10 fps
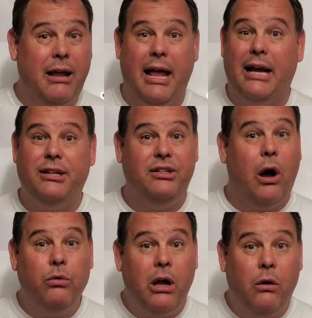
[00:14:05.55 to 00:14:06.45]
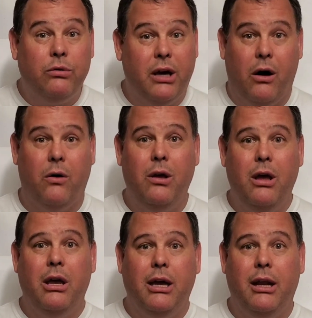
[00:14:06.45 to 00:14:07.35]
I actually don't know, though,
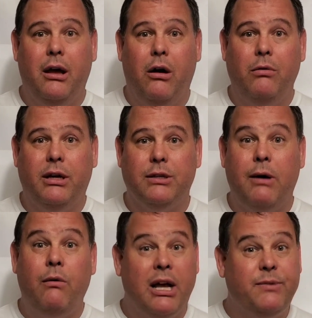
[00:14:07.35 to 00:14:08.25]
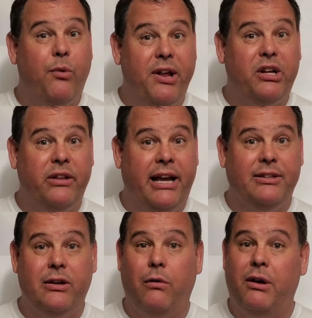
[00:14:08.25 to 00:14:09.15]
you know, because my wife's pretty clean,
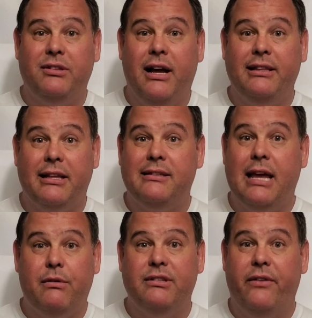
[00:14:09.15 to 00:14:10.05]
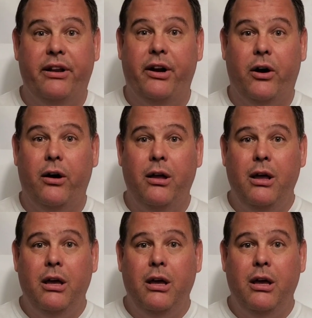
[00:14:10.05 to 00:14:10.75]
so it wasn't like that snake was living in her,